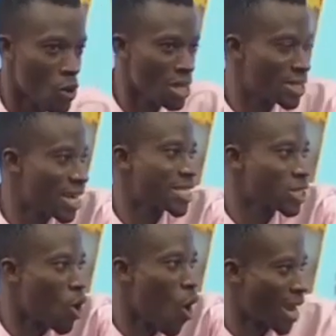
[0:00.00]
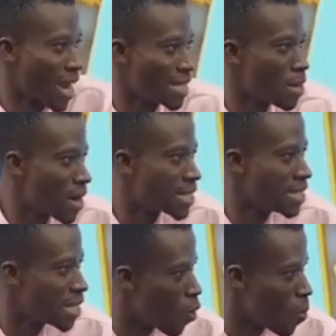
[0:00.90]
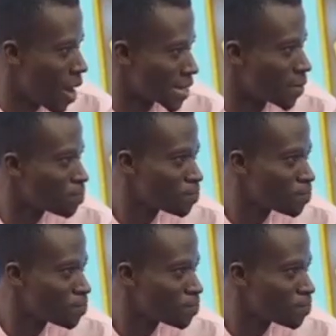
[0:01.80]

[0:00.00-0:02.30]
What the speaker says: Wouldn't say as an organized party in Kumase.